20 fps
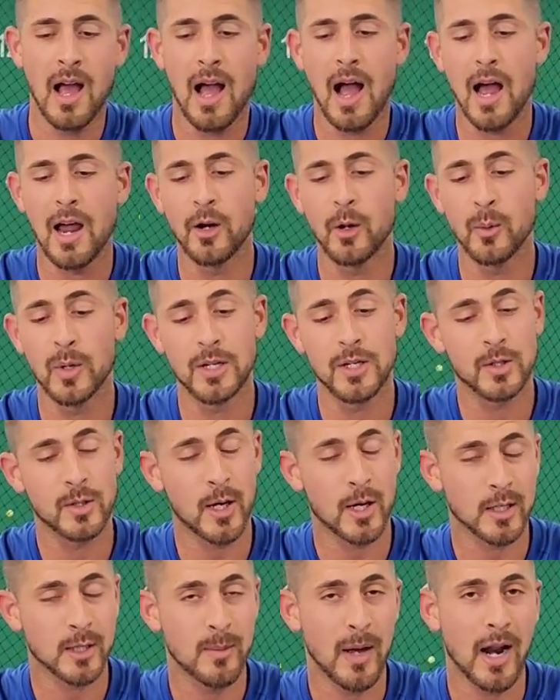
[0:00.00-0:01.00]
I know we just
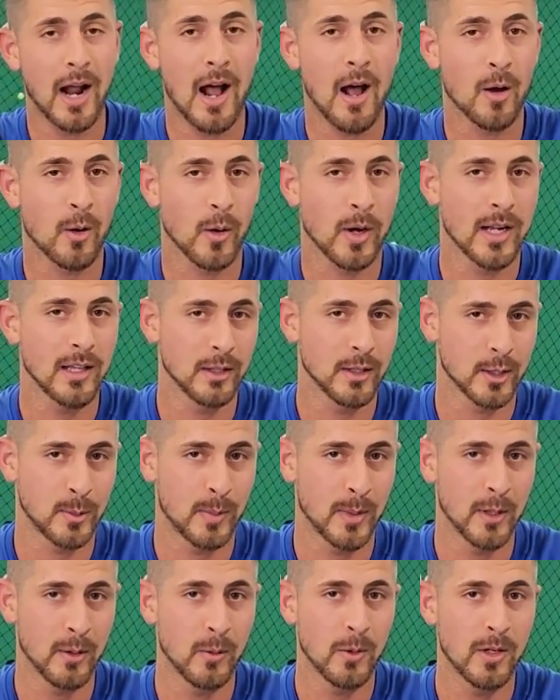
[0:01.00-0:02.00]
talked about how great the
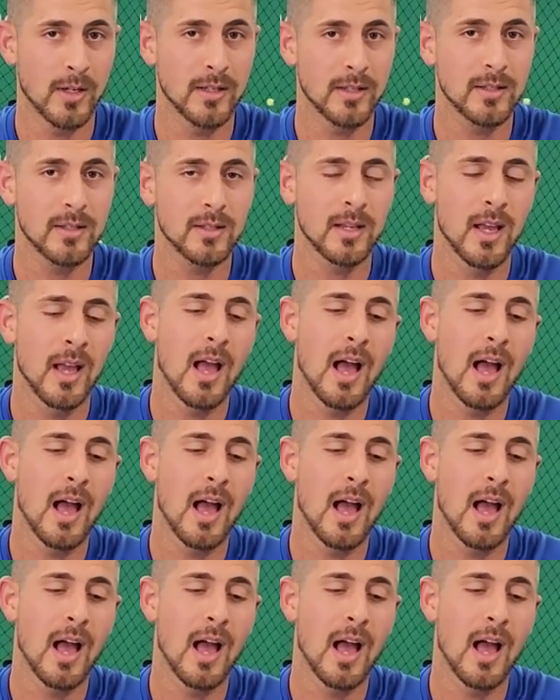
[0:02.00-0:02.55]
spin was.